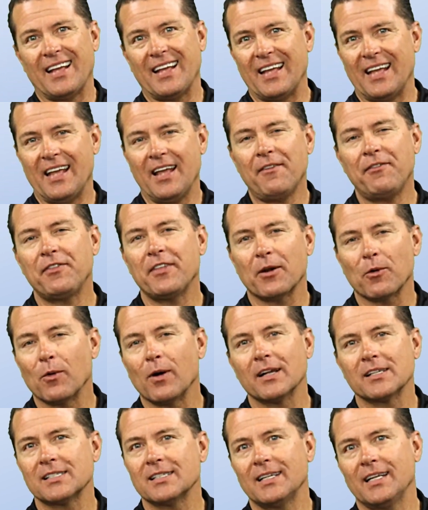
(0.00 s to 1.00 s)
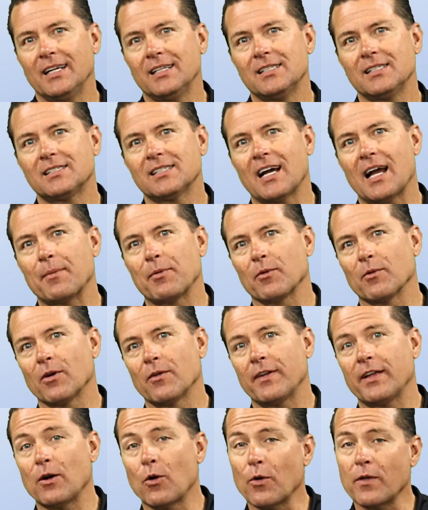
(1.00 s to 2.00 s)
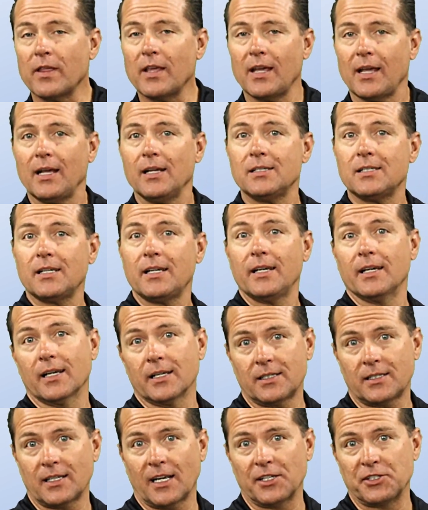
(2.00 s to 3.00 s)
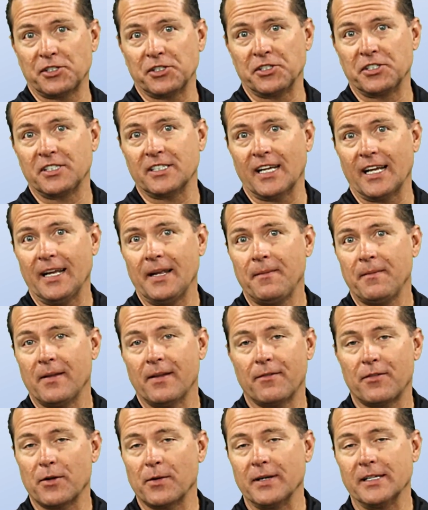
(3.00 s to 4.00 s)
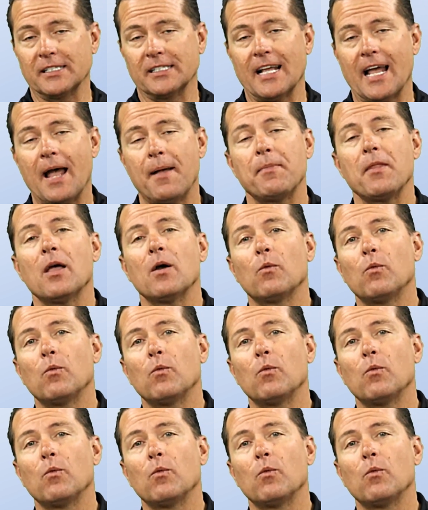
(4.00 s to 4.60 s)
if there was an easy type of roofing, or the easiest I should say, if there is that,